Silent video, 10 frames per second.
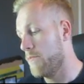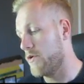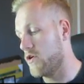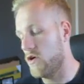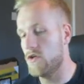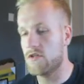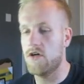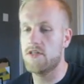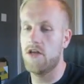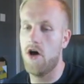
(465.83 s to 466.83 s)
Because
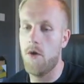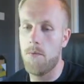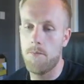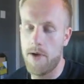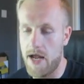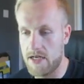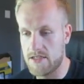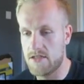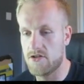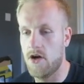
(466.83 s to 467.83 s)
I didn't open packs
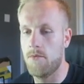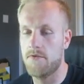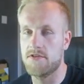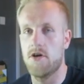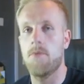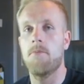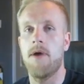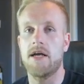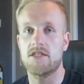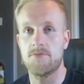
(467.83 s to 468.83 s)
this time, obviously I opened
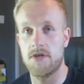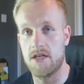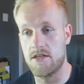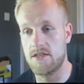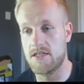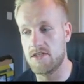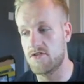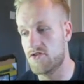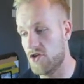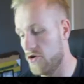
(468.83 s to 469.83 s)
packs at the beginning of
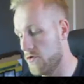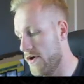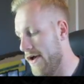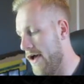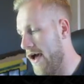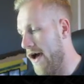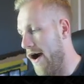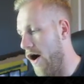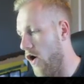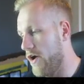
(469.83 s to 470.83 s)
season 2,
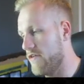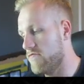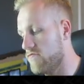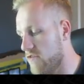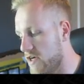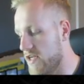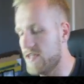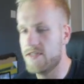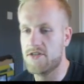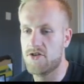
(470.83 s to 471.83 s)
I really
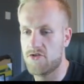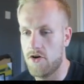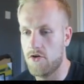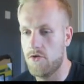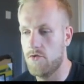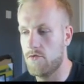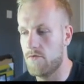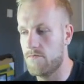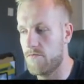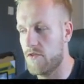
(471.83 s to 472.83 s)
did struggle
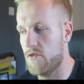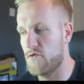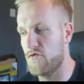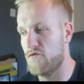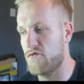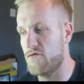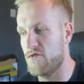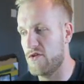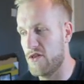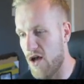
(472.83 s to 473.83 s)

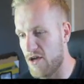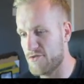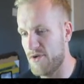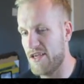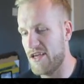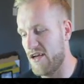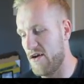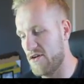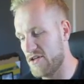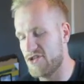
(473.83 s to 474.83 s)
last week.
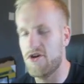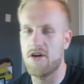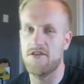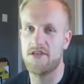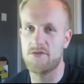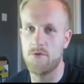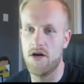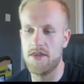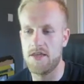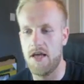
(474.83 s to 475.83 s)
I'm going to struggle in this
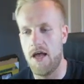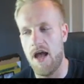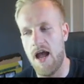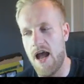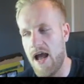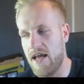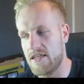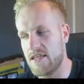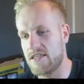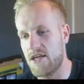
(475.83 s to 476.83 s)
one,
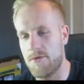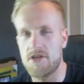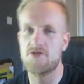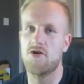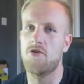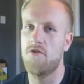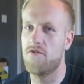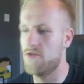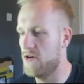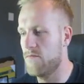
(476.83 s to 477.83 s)
and it's going to be a struggle
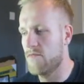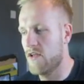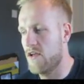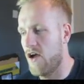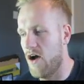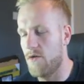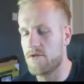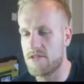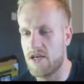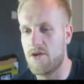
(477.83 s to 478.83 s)
for, I'm
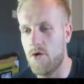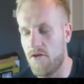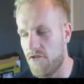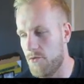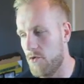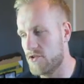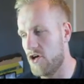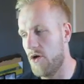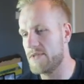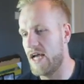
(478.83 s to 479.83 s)
going to say, quite a few more
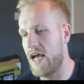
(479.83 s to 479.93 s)
times.